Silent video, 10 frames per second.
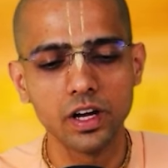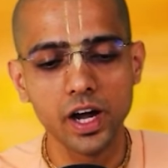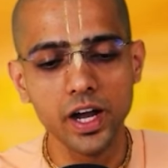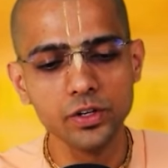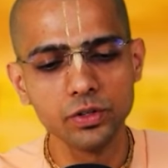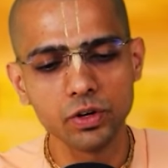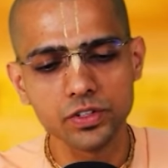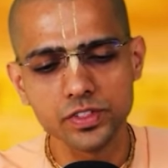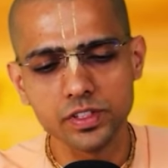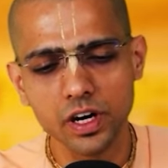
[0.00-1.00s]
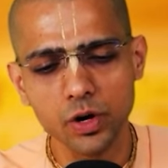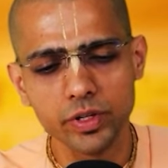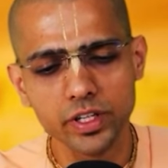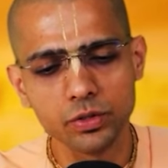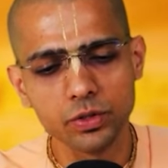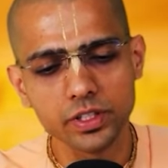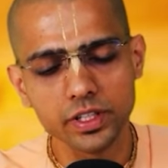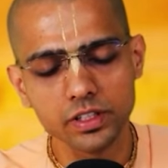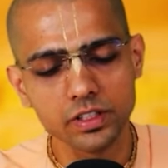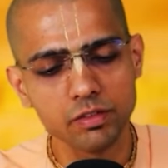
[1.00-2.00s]
I do not see how any good
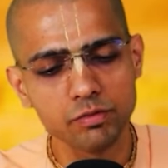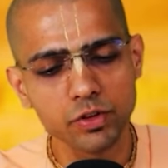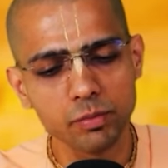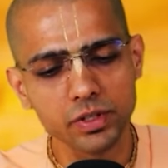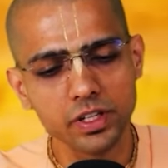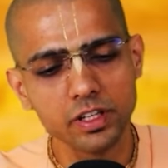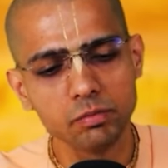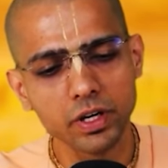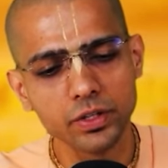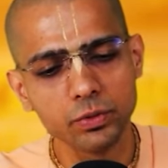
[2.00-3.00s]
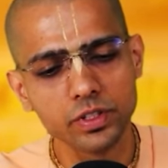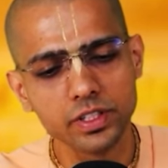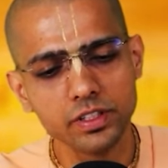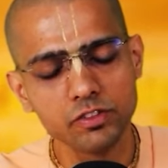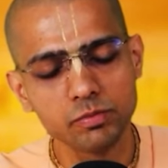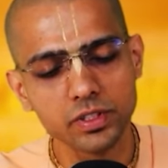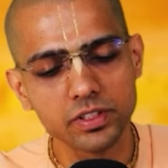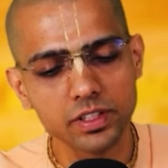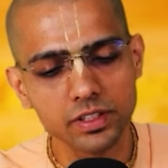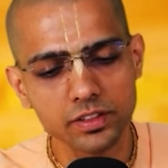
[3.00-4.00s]
can come from killing my own
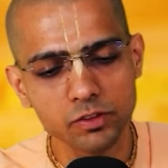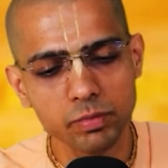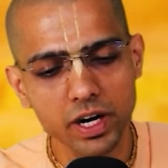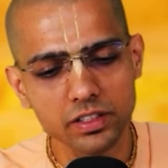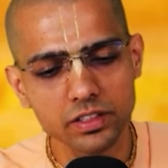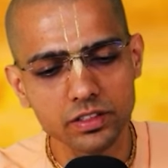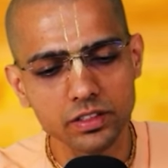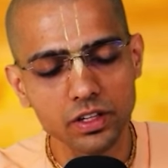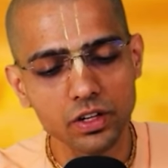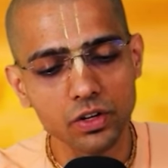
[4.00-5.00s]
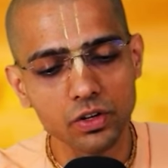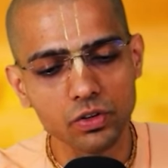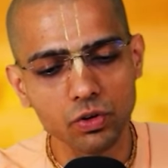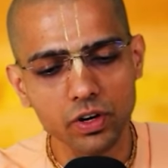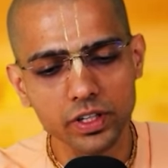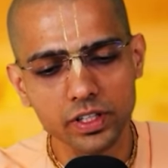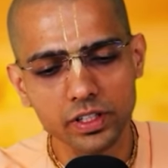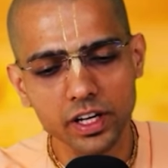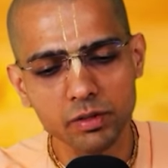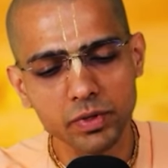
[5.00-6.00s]
kinsmen in this battle, nor
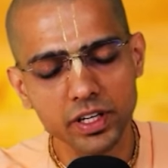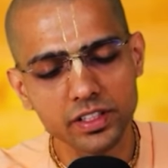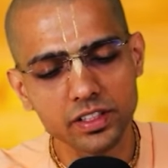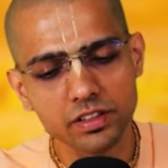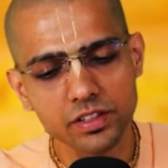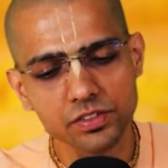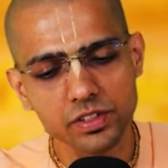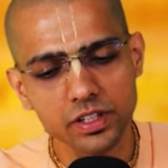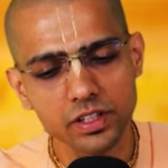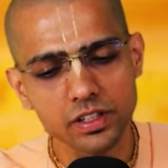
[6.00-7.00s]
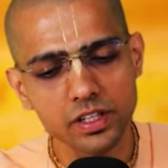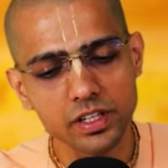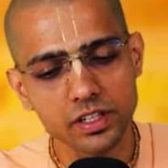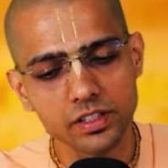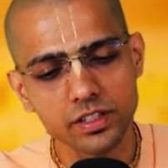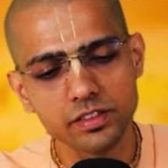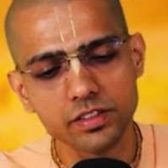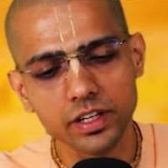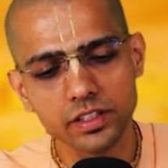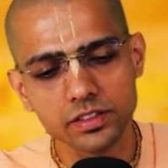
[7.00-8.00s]
can I, my dear Krishna,
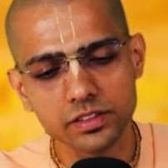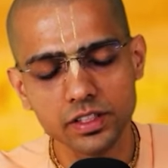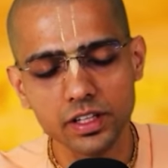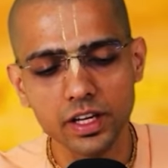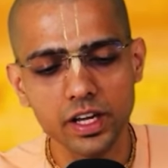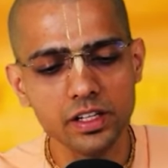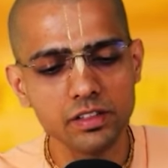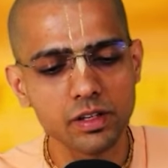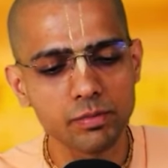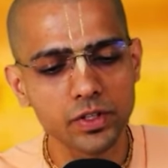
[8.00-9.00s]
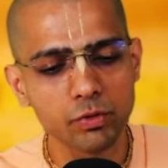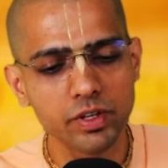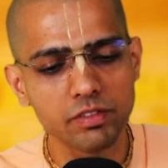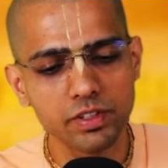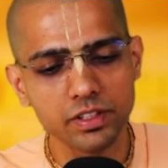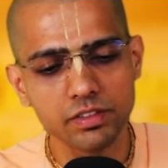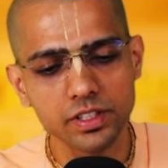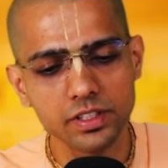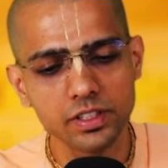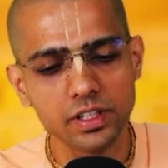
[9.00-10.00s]
desire any subsequent
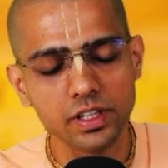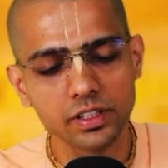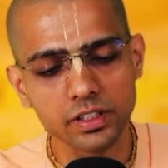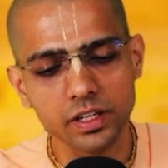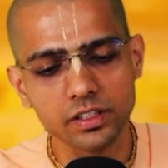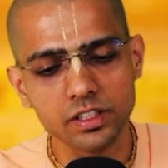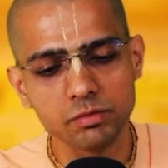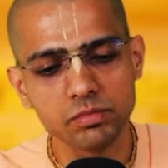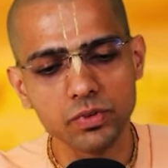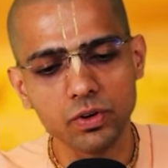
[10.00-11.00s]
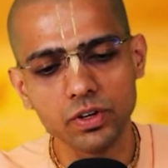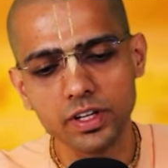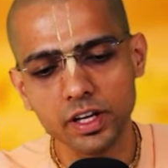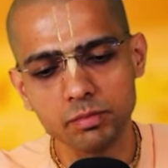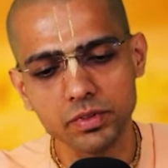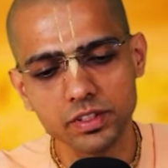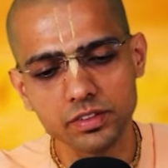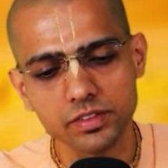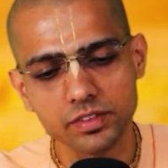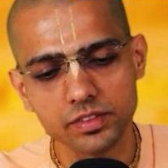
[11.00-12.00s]
victory, kingdom, or
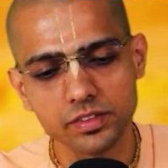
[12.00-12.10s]
happiness.